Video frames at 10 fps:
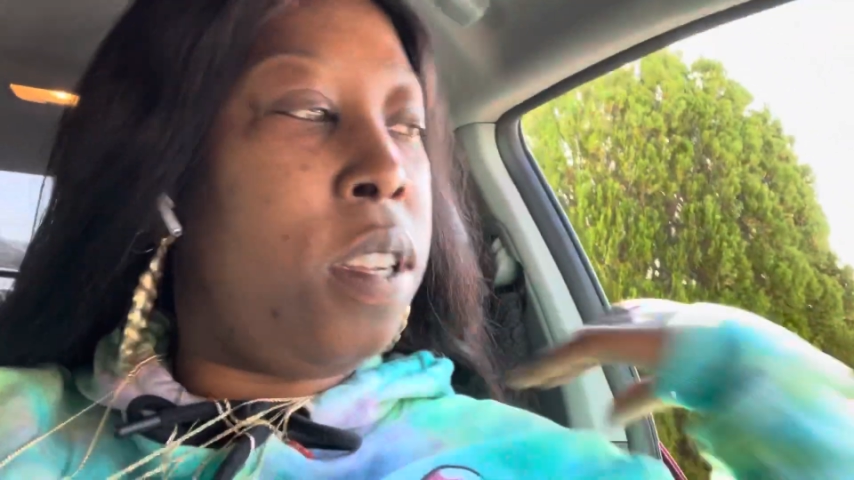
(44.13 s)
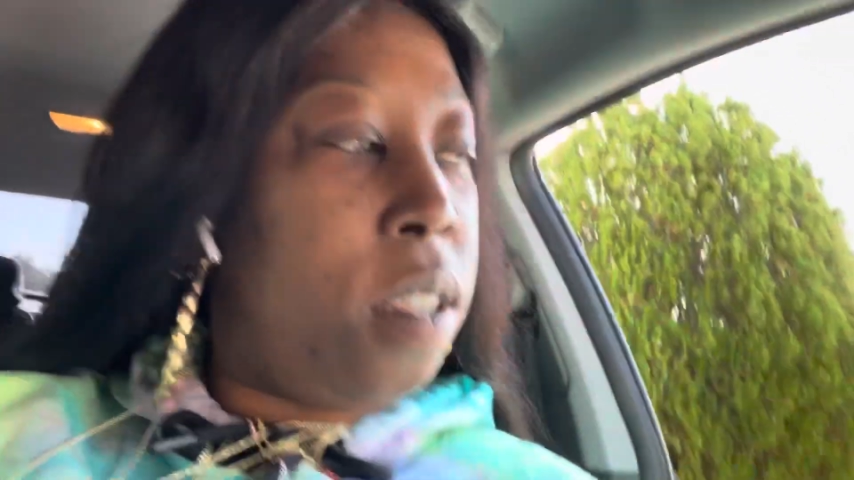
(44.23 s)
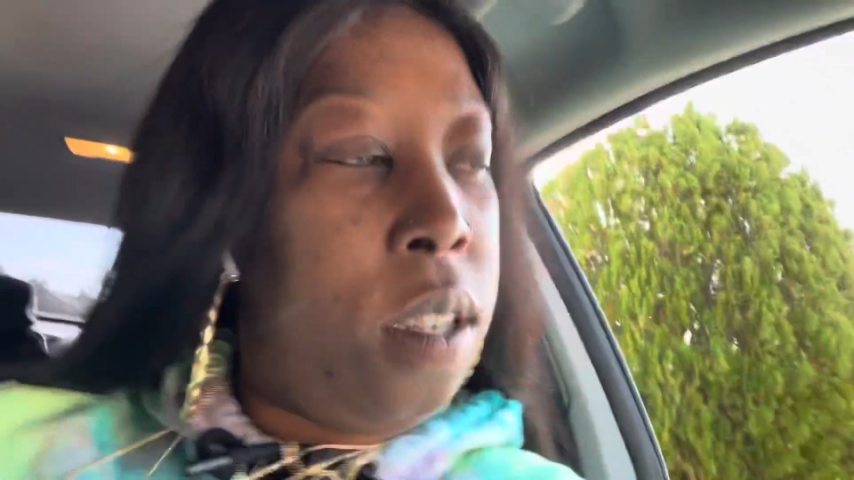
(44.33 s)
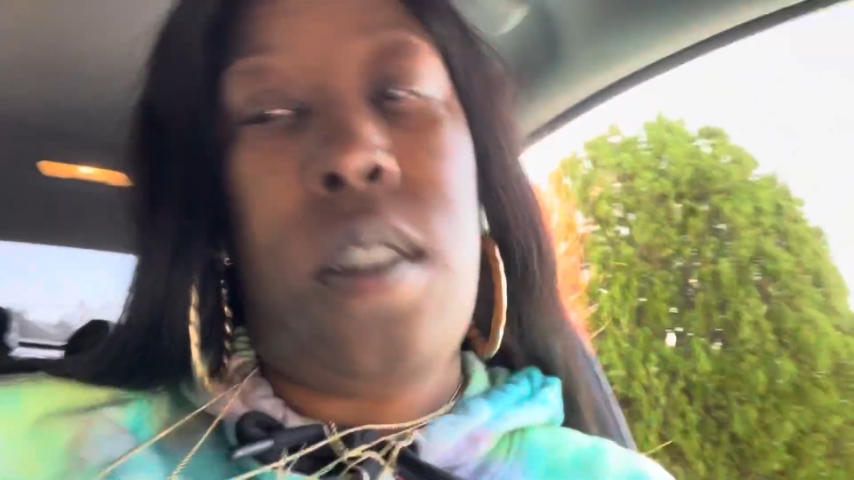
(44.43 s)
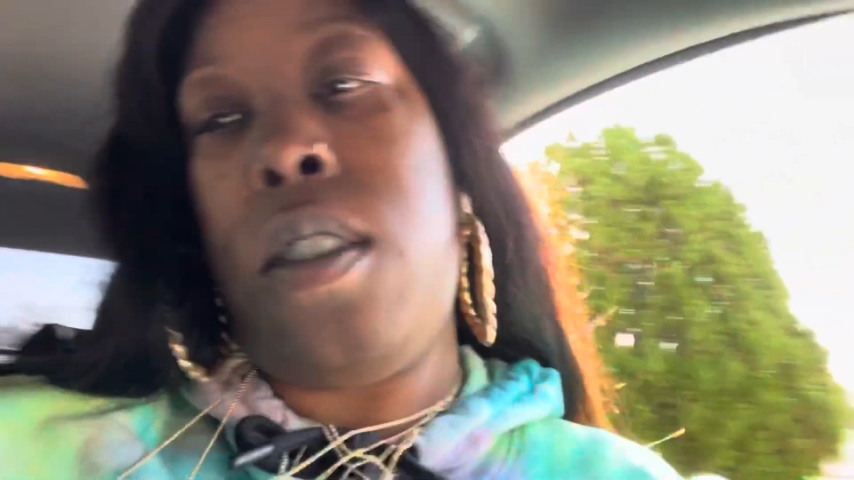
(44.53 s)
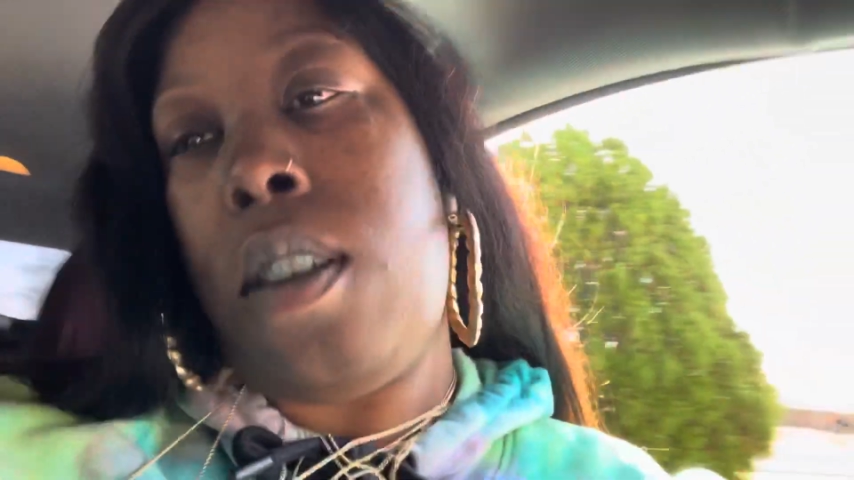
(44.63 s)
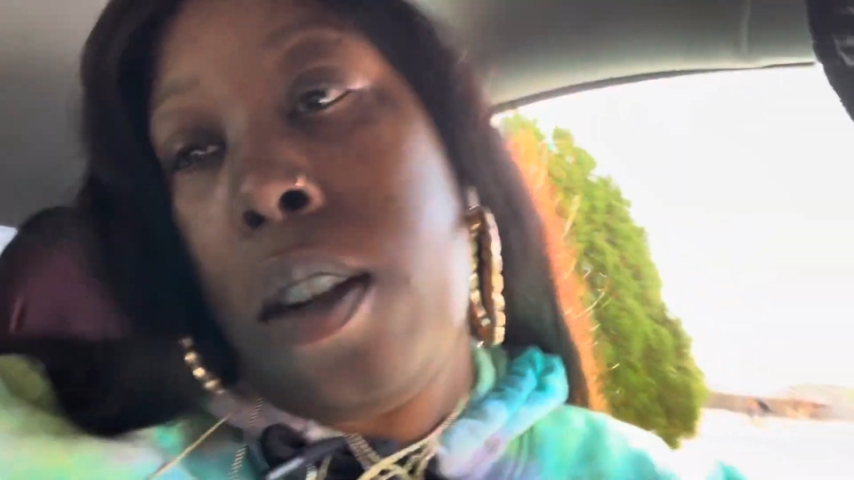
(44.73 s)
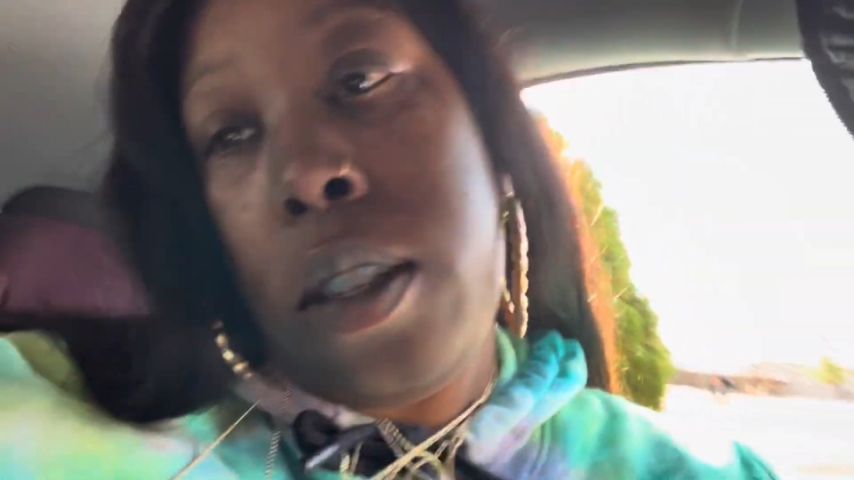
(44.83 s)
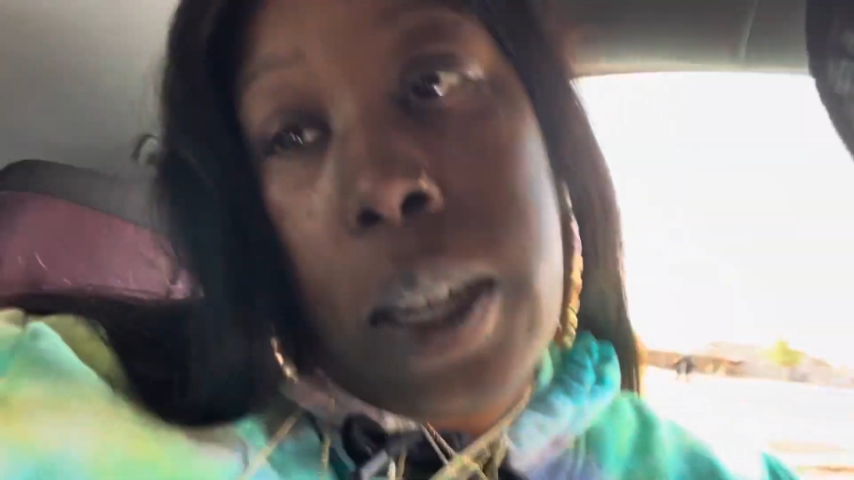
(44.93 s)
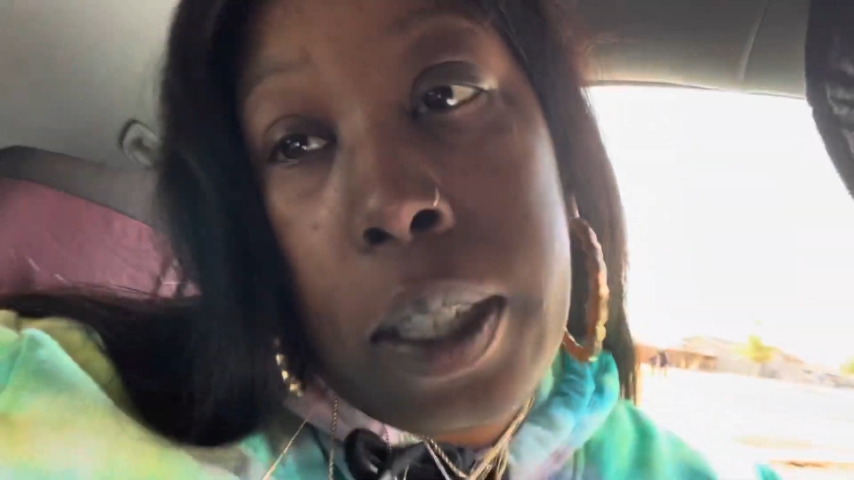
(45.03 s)
It's your
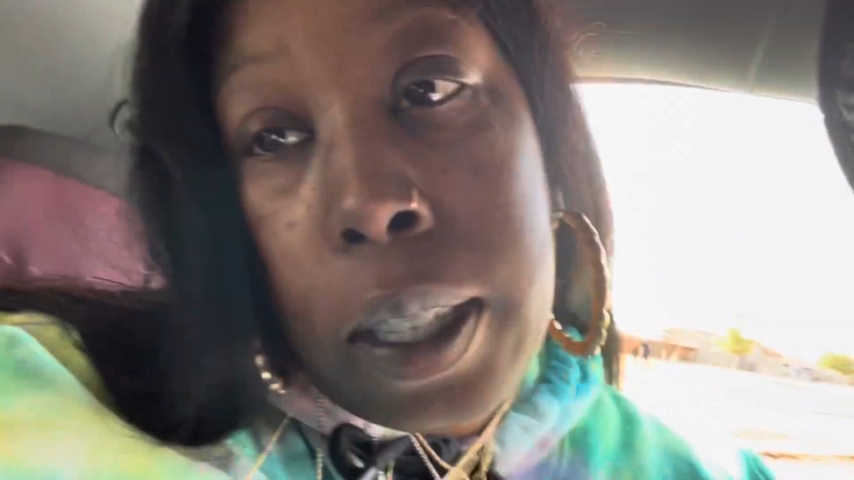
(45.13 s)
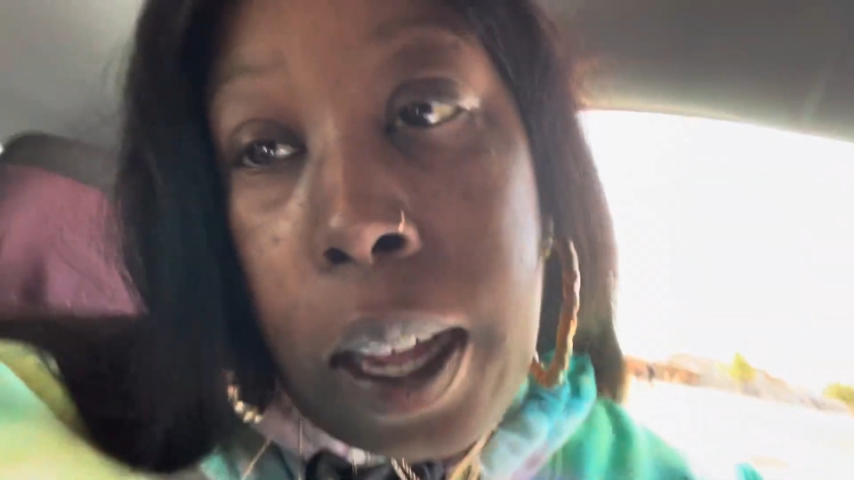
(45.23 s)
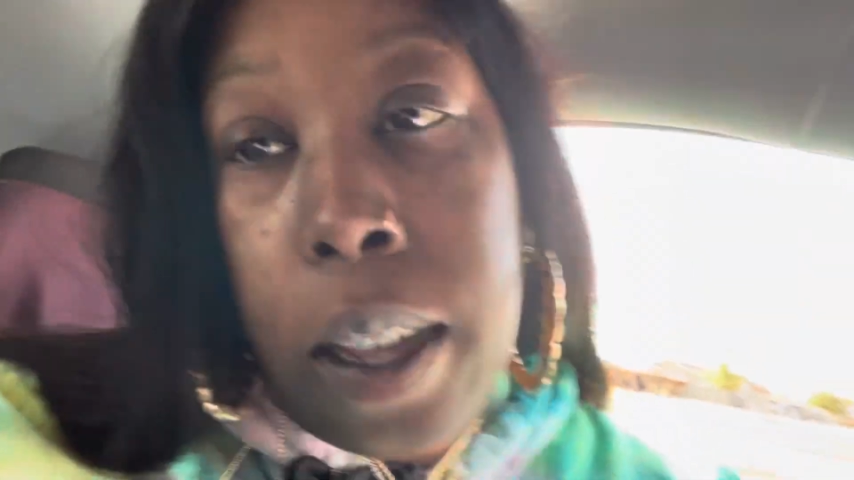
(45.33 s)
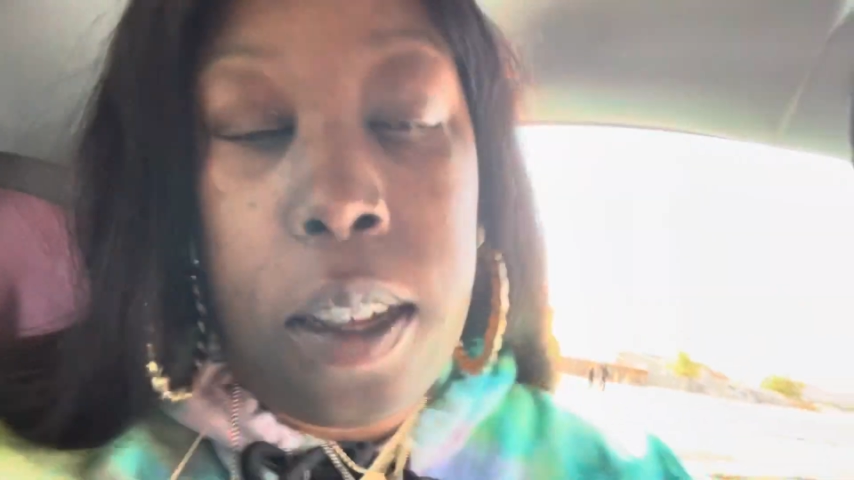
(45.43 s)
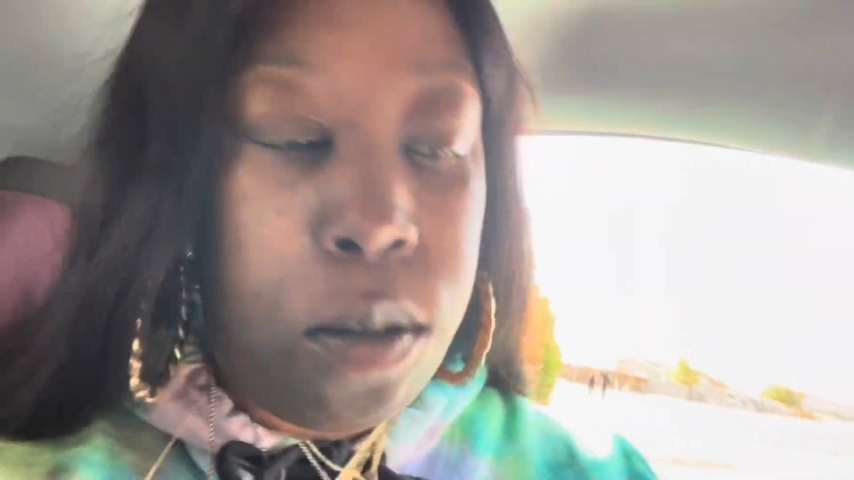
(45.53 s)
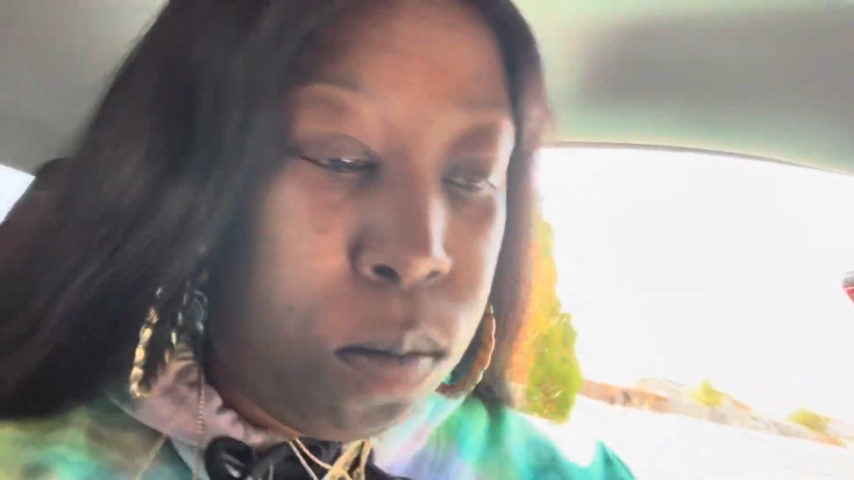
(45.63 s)
girl, Tay Tay.